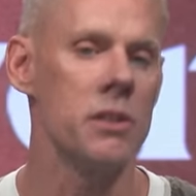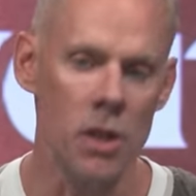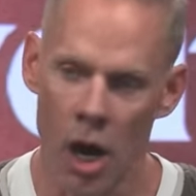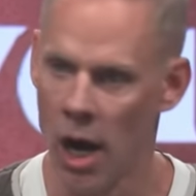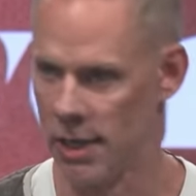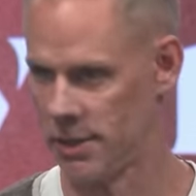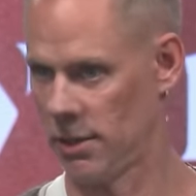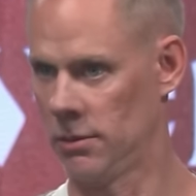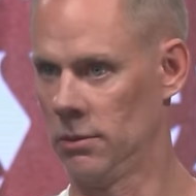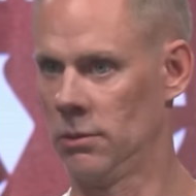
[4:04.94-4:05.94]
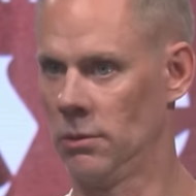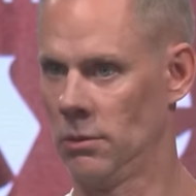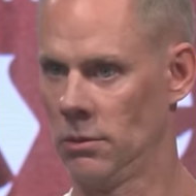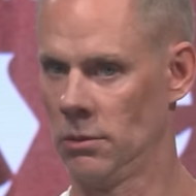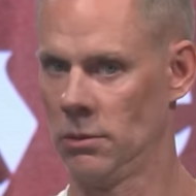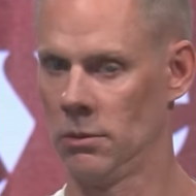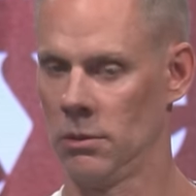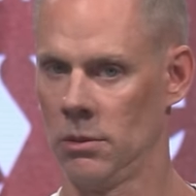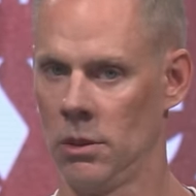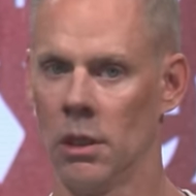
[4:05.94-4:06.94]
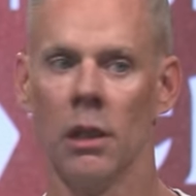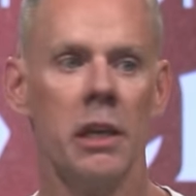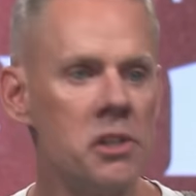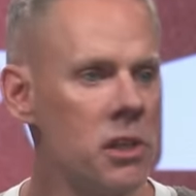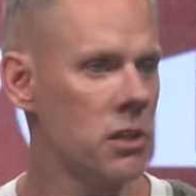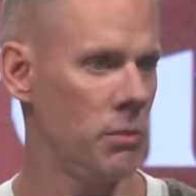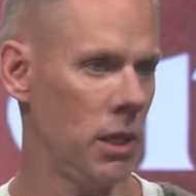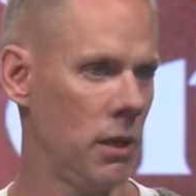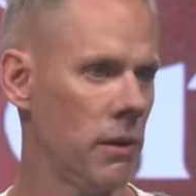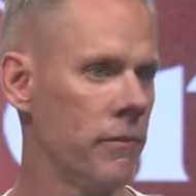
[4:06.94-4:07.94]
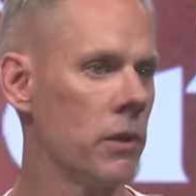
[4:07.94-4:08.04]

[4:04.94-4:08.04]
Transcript: not. Listen to me.